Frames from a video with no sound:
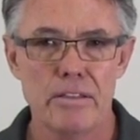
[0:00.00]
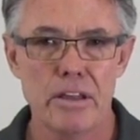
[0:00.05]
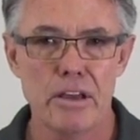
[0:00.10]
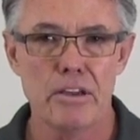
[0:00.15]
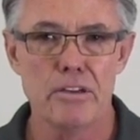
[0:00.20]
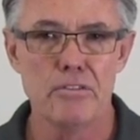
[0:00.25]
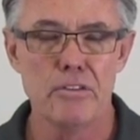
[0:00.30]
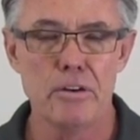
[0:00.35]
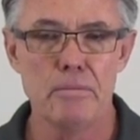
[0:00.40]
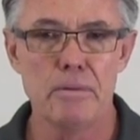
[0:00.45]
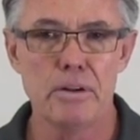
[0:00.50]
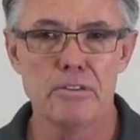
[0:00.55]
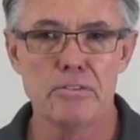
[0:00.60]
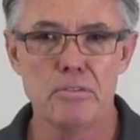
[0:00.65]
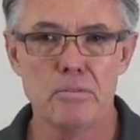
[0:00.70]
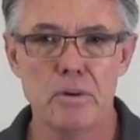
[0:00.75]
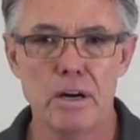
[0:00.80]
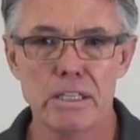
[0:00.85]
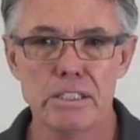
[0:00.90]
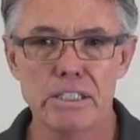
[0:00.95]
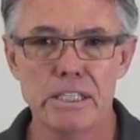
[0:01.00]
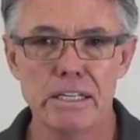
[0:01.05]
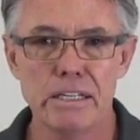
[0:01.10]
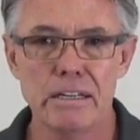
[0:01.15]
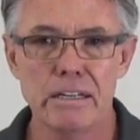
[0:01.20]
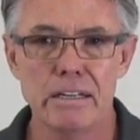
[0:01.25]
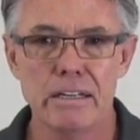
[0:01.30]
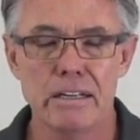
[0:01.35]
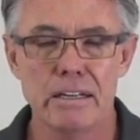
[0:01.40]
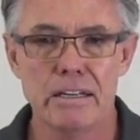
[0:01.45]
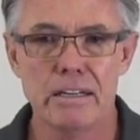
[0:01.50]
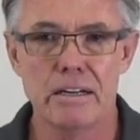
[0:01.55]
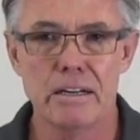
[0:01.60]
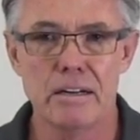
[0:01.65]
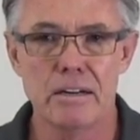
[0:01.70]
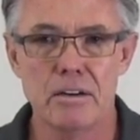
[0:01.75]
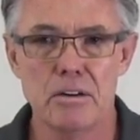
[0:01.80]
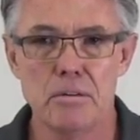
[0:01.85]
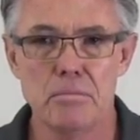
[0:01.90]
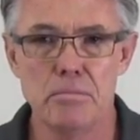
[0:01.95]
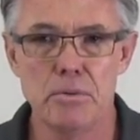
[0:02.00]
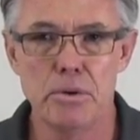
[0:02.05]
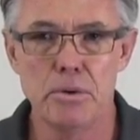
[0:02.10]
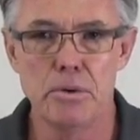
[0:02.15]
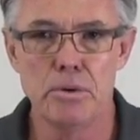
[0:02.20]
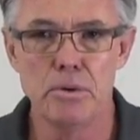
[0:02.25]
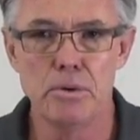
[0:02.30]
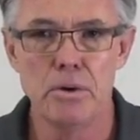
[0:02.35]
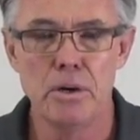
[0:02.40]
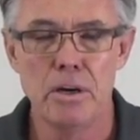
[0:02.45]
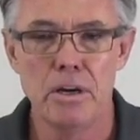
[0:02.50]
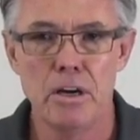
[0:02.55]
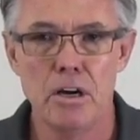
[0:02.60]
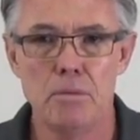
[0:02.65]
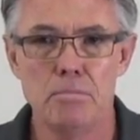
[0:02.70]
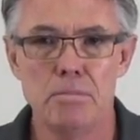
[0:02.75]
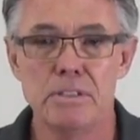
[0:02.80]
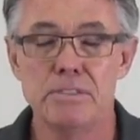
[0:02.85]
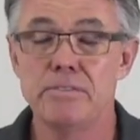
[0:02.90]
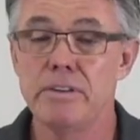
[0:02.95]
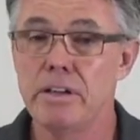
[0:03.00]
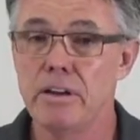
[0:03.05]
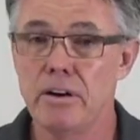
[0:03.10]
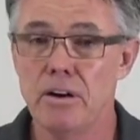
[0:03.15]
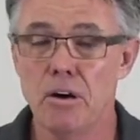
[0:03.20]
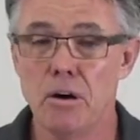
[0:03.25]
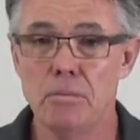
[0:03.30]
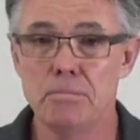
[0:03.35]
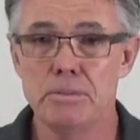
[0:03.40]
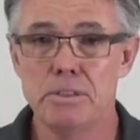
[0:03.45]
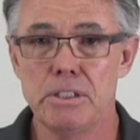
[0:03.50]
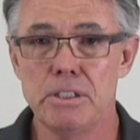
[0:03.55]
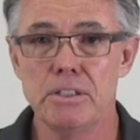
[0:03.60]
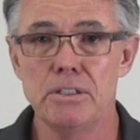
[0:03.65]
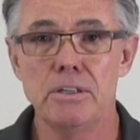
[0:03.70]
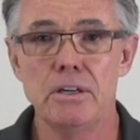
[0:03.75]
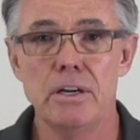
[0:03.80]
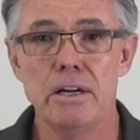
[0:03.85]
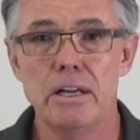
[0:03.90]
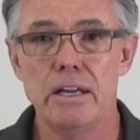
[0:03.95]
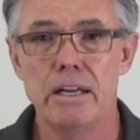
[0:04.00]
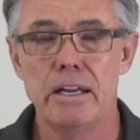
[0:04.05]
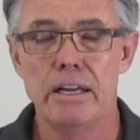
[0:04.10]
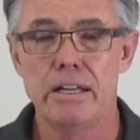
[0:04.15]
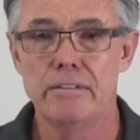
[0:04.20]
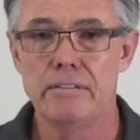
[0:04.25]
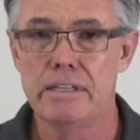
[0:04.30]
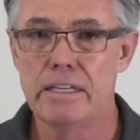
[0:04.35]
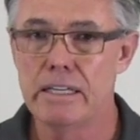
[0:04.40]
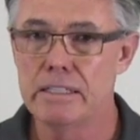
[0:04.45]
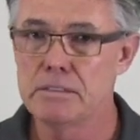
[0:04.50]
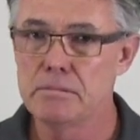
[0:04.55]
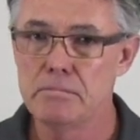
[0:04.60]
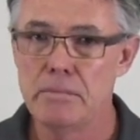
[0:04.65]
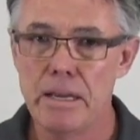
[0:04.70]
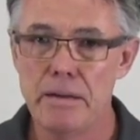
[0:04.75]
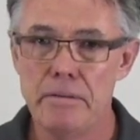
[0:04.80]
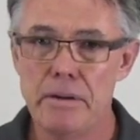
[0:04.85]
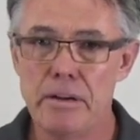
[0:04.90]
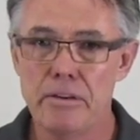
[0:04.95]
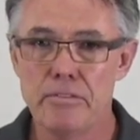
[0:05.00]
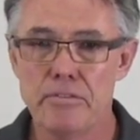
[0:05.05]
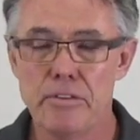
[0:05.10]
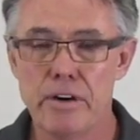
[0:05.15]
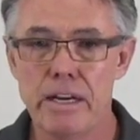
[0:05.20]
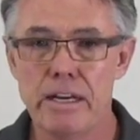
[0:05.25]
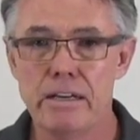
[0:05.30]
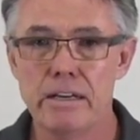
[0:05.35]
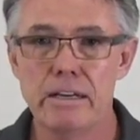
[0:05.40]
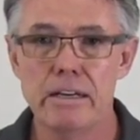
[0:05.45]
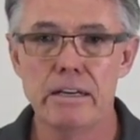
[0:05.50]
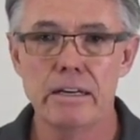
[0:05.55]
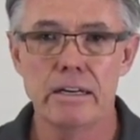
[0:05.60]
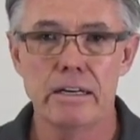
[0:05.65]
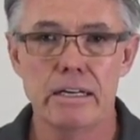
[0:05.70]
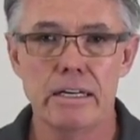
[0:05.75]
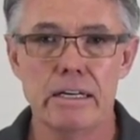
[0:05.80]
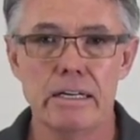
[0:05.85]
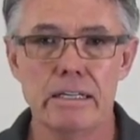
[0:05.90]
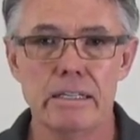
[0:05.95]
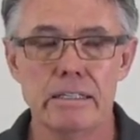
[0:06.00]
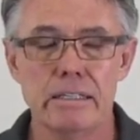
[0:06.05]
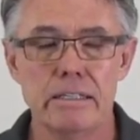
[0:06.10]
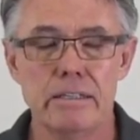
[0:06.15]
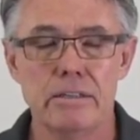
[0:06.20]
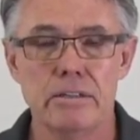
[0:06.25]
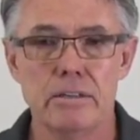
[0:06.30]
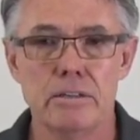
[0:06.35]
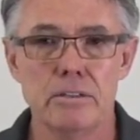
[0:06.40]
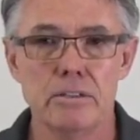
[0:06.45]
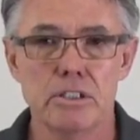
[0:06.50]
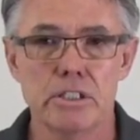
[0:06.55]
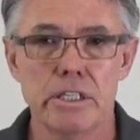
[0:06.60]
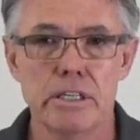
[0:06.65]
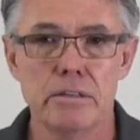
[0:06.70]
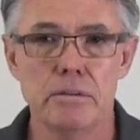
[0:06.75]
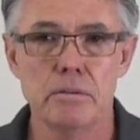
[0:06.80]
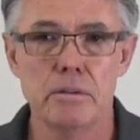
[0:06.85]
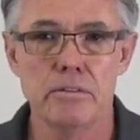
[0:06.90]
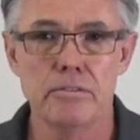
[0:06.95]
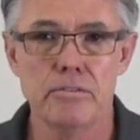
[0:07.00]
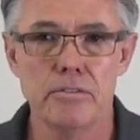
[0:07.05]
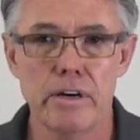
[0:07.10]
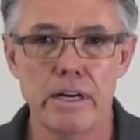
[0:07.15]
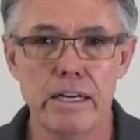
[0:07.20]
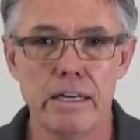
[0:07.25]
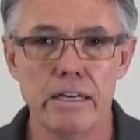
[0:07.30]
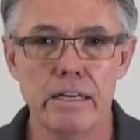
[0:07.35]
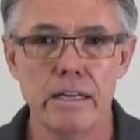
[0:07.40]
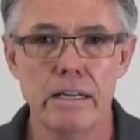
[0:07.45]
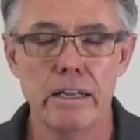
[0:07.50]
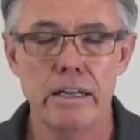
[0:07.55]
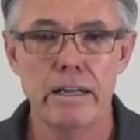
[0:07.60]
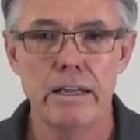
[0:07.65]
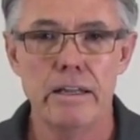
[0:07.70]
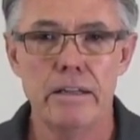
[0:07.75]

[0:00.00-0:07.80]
Thank you very much for watching. Hope this video helps you, and if it doesn't, maybe a friend, share it with a friend.